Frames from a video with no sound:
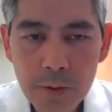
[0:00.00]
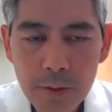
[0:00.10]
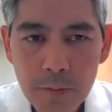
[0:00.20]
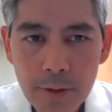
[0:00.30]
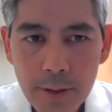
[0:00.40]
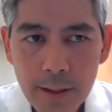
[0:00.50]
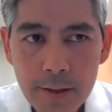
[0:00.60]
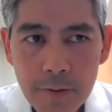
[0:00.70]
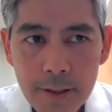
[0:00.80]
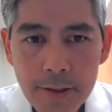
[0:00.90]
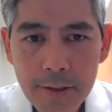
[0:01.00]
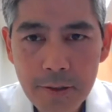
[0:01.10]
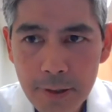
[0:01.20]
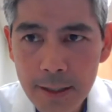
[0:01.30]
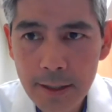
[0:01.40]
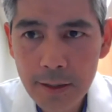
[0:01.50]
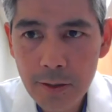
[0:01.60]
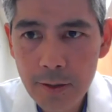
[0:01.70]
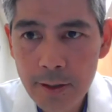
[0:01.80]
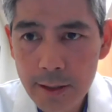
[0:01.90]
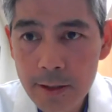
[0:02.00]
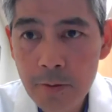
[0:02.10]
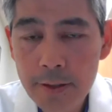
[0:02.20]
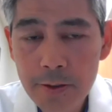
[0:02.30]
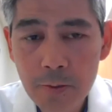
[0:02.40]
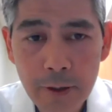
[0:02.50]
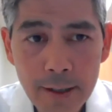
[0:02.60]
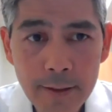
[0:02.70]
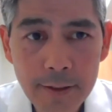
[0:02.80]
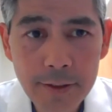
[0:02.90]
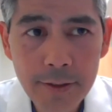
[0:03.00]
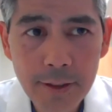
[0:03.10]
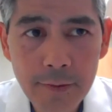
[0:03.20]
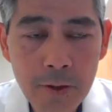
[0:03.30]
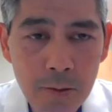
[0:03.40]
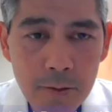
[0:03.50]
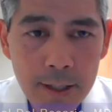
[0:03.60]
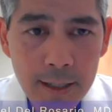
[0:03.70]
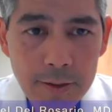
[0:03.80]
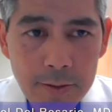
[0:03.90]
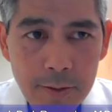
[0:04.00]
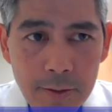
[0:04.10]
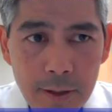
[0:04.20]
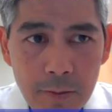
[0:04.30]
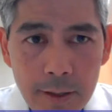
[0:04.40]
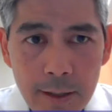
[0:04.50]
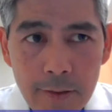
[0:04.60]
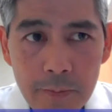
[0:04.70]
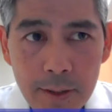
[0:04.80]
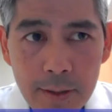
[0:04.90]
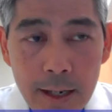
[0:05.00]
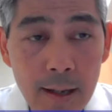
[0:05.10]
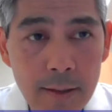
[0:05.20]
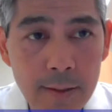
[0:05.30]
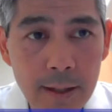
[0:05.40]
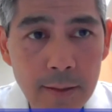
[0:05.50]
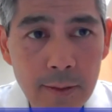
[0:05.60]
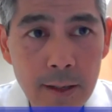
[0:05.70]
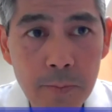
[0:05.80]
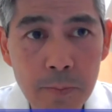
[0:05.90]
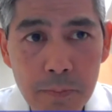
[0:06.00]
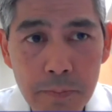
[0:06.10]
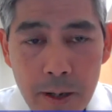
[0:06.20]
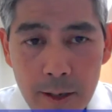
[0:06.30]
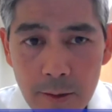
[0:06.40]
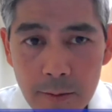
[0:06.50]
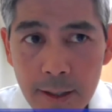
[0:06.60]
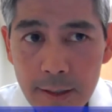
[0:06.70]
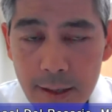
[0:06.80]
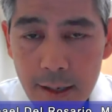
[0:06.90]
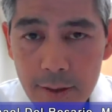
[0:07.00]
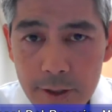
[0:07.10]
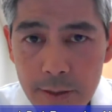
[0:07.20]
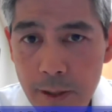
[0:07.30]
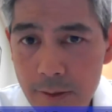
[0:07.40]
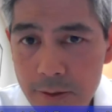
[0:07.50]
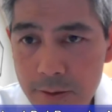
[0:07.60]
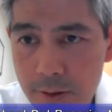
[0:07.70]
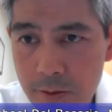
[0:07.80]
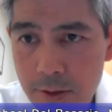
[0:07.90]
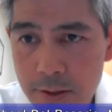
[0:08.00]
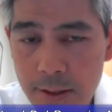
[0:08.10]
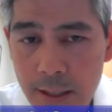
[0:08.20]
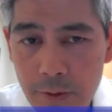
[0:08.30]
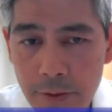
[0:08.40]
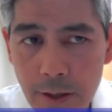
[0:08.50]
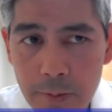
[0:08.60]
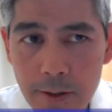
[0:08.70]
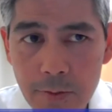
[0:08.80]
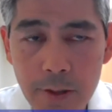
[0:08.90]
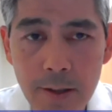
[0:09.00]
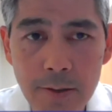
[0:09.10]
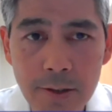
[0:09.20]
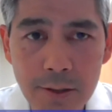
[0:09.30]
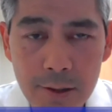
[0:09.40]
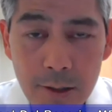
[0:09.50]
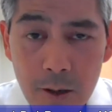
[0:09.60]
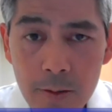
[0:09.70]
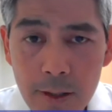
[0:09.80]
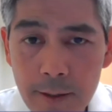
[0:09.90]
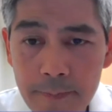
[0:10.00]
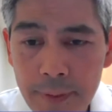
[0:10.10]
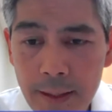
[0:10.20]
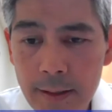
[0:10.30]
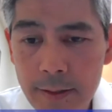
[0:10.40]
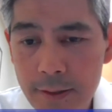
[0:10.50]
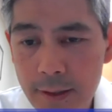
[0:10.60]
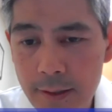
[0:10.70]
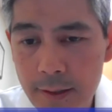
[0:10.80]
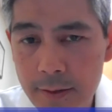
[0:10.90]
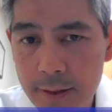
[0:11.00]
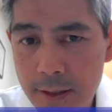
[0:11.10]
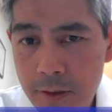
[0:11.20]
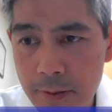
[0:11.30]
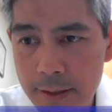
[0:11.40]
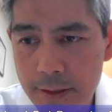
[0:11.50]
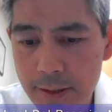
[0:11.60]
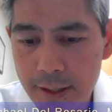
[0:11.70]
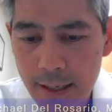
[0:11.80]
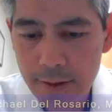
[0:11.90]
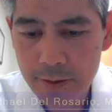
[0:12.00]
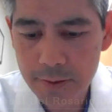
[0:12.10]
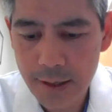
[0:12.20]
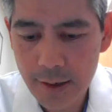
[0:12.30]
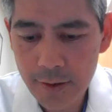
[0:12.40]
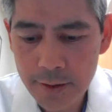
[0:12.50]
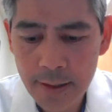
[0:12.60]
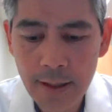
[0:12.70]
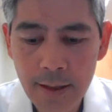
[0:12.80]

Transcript: with, with increased screening or increased awareness of colon cancer, uh, we have been, and, and, and better technology, better surgeries and chemotherapies, we are slowly seeing a decrease in cancer deaths.